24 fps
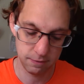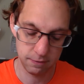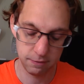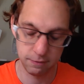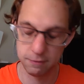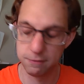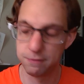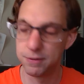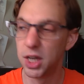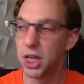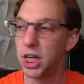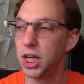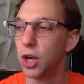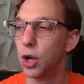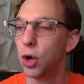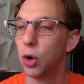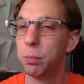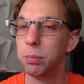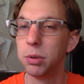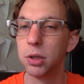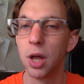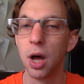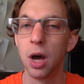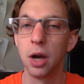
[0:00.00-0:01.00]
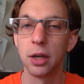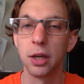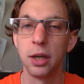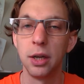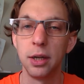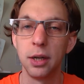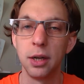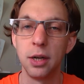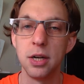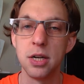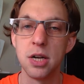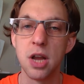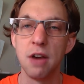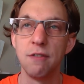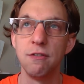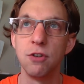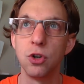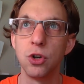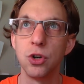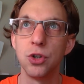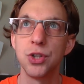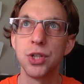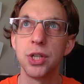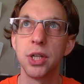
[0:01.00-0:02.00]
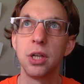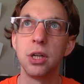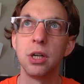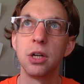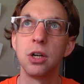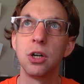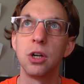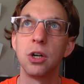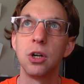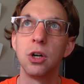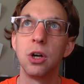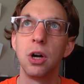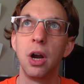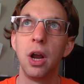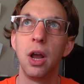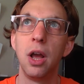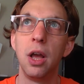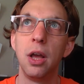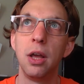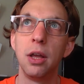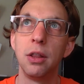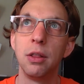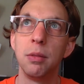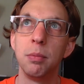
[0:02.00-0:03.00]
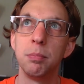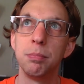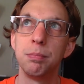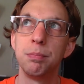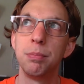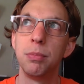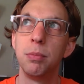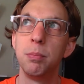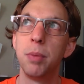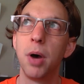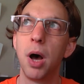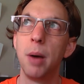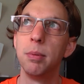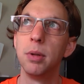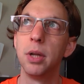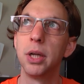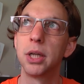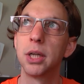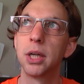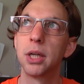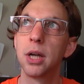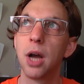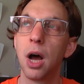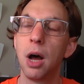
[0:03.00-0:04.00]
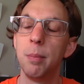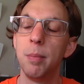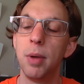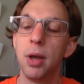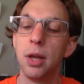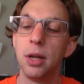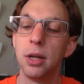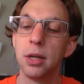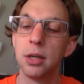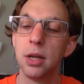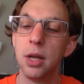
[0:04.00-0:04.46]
video blogging endeavors here and public comment,